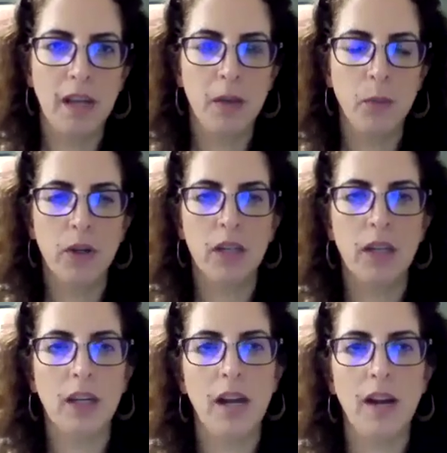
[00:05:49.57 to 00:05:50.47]
I work
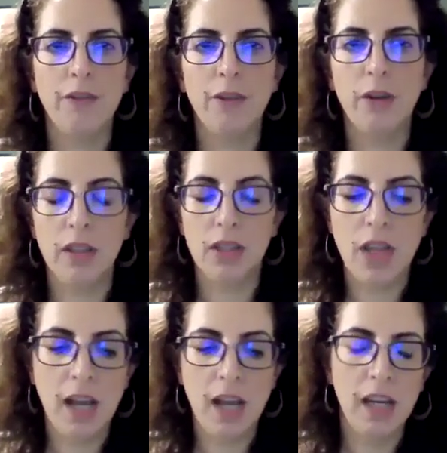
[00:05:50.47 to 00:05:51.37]
for the
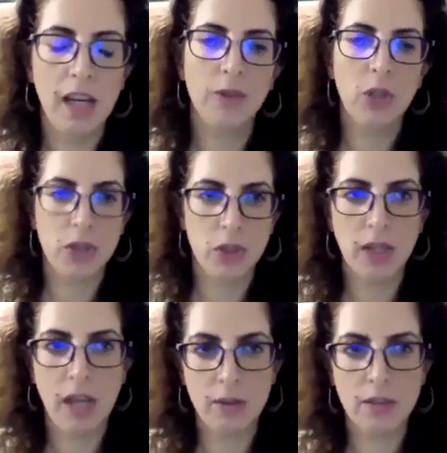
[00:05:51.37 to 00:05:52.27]
Shara Negev
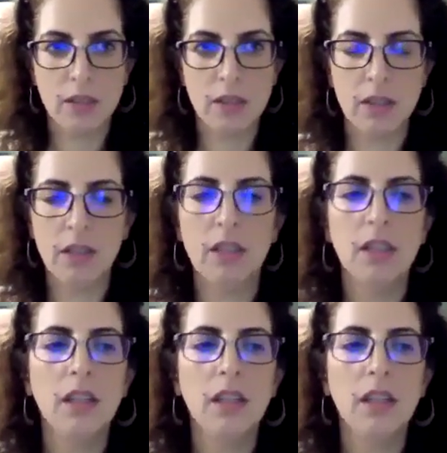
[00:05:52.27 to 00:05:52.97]
Regional Council.